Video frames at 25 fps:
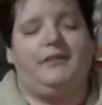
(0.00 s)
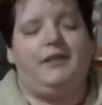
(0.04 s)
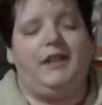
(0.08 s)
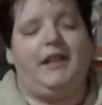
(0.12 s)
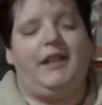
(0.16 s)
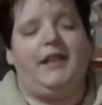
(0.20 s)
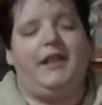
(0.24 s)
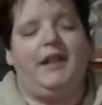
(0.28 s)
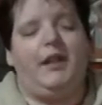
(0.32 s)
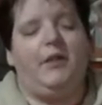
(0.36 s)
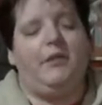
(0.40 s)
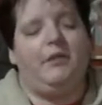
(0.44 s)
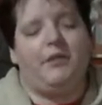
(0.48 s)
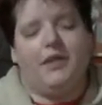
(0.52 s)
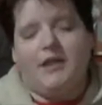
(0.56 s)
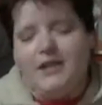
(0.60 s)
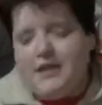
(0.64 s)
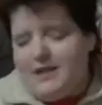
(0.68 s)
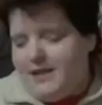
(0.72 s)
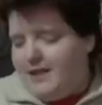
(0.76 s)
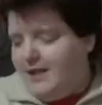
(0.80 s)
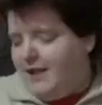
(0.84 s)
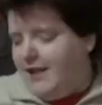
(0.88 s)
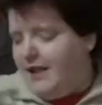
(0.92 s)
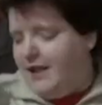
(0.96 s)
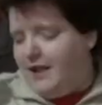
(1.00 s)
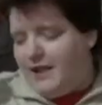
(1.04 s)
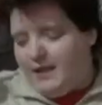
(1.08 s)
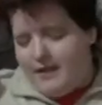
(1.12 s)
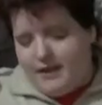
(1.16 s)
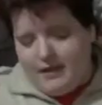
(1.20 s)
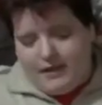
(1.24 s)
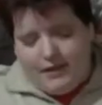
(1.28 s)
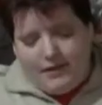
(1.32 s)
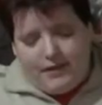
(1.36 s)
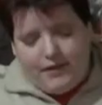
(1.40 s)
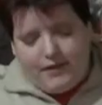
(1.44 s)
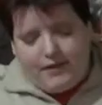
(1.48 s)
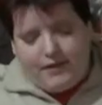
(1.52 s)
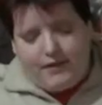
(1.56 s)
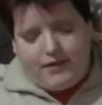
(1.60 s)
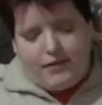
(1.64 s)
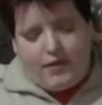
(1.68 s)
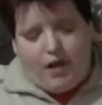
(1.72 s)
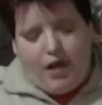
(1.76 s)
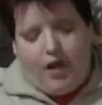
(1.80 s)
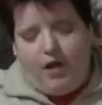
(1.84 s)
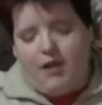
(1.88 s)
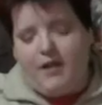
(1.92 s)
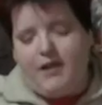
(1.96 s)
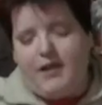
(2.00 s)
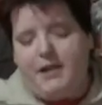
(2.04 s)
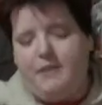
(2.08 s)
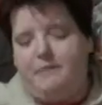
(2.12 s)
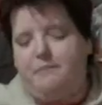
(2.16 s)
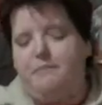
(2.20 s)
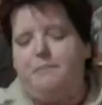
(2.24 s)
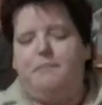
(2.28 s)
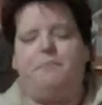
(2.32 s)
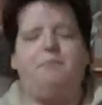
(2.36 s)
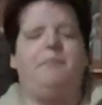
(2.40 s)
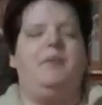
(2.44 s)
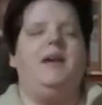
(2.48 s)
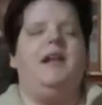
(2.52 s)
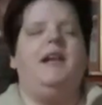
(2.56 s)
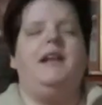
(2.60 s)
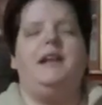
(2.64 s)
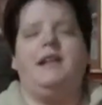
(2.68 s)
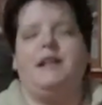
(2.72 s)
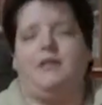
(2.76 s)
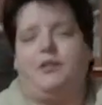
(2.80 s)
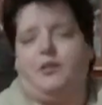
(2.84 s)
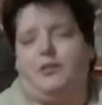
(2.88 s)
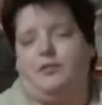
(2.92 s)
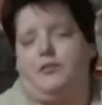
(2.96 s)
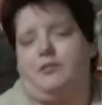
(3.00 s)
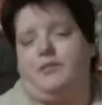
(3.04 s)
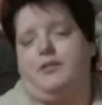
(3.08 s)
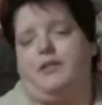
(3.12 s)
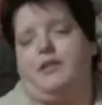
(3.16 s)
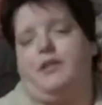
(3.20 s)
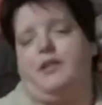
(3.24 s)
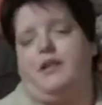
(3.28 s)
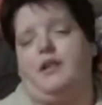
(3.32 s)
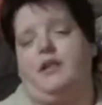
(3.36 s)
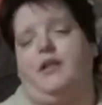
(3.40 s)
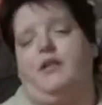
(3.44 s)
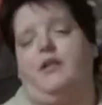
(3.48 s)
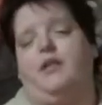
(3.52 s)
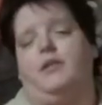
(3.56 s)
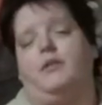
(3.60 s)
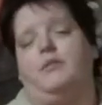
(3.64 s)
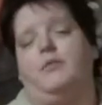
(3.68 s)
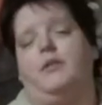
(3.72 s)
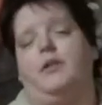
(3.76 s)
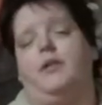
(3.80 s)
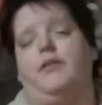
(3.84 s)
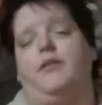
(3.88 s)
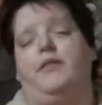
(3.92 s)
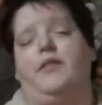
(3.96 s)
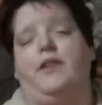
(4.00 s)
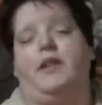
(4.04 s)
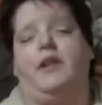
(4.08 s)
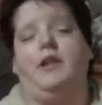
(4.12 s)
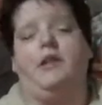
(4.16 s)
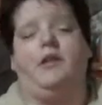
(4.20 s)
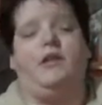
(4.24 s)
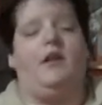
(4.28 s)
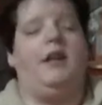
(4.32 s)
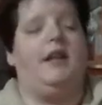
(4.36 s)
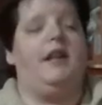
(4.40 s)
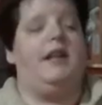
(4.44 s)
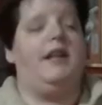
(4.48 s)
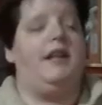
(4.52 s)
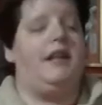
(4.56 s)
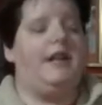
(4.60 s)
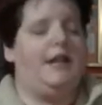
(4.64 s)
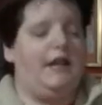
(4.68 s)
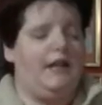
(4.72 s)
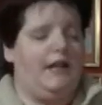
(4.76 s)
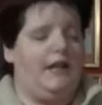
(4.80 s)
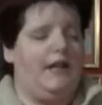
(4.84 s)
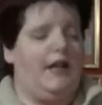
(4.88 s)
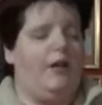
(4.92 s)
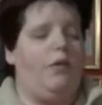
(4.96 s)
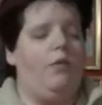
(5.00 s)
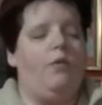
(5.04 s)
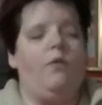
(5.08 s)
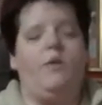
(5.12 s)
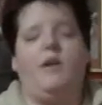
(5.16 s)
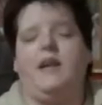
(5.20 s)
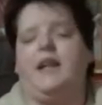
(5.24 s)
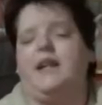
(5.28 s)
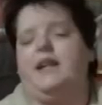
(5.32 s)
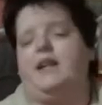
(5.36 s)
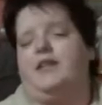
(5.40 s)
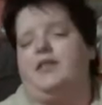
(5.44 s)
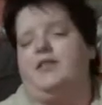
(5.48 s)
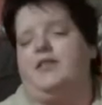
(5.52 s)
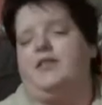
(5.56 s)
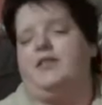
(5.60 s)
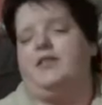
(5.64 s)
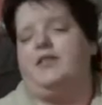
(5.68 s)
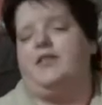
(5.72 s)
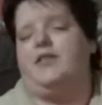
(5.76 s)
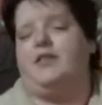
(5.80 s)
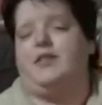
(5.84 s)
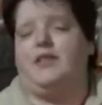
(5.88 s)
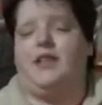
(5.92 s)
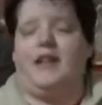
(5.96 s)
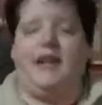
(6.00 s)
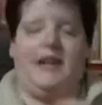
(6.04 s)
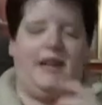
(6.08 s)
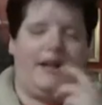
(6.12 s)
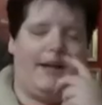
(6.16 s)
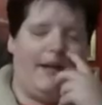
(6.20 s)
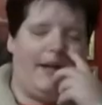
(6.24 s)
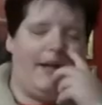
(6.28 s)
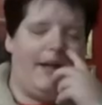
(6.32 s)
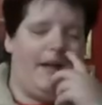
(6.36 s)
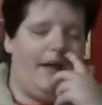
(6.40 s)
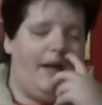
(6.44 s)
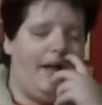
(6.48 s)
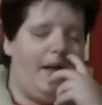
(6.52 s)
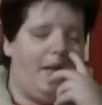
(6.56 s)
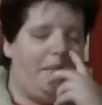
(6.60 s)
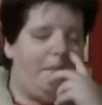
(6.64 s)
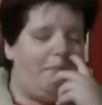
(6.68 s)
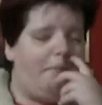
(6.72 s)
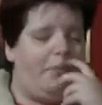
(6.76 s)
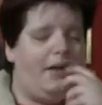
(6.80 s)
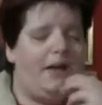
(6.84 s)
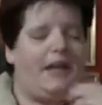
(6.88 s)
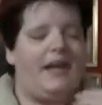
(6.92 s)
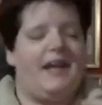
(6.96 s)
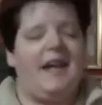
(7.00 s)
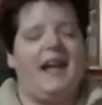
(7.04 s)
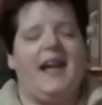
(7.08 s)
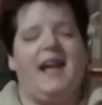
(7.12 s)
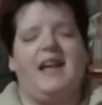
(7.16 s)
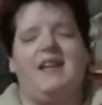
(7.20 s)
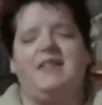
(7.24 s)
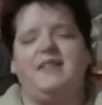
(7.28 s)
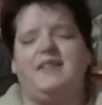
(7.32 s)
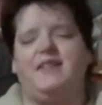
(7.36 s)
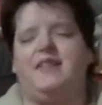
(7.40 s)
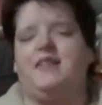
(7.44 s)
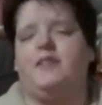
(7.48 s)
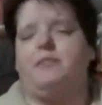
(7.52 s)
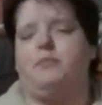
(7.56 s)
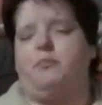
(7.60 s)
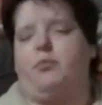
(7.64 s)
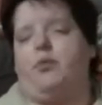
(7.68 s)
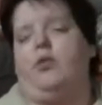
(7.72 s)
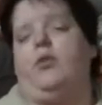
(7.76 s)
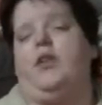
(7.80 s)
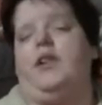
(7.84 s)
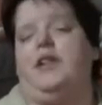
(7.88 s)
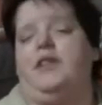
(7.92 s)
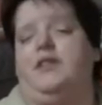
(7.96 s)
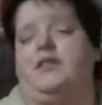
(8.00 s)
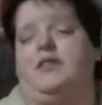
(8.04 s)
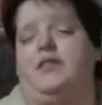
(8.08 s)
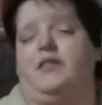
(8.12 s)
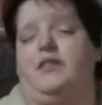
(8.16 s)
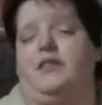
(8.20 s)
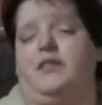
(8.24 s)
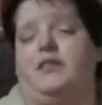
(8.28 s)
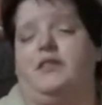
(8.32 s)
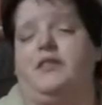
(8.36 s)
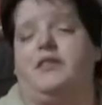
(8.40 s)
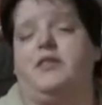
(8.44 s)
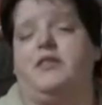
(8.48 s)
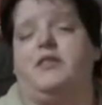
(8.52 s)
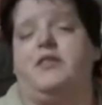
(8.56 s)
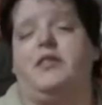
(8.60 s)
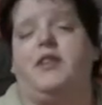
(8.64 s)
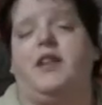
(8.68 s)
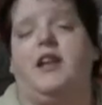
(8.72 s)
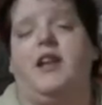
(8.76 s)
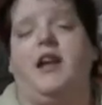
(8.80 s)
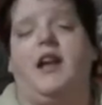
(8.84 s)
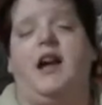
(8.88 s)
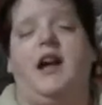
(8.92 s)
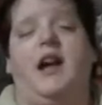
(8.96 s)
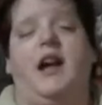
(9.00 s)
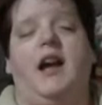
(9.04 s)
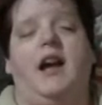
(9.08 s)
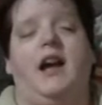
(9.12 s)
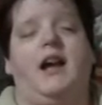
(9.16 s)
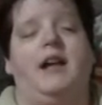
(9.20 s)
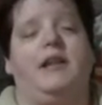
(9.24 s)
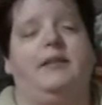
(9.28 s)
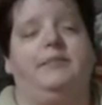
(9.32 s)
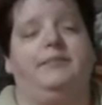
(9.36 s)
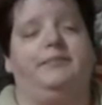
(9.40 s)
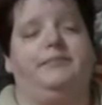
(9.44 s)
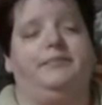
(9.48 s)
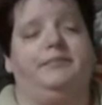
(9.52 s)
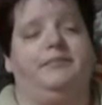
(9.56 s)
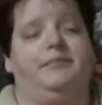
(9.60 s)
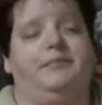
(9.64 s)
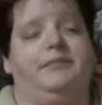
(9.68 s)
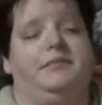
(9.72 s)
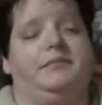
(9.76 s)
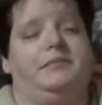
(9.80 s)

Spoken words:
You know, Arnie barely talks in the whole movie. All he does is stare. But he has this presence. And